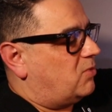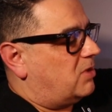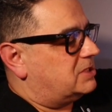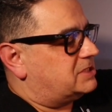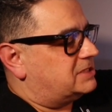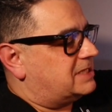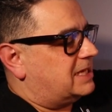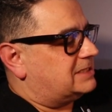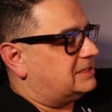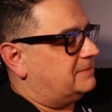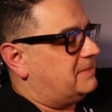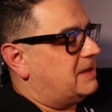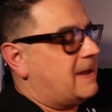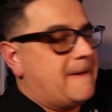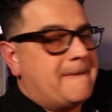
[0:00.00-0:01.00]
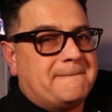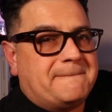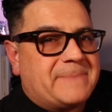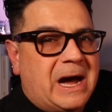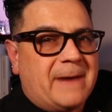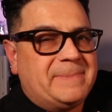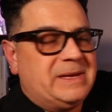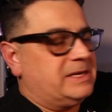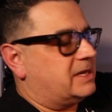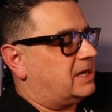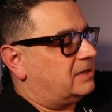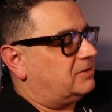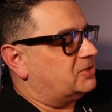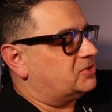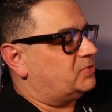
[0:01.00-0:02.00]
watch has got some poppy
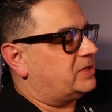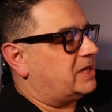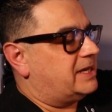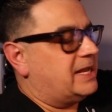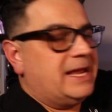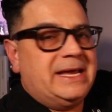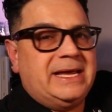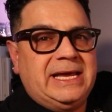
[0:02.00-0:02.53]
colors and whatnot,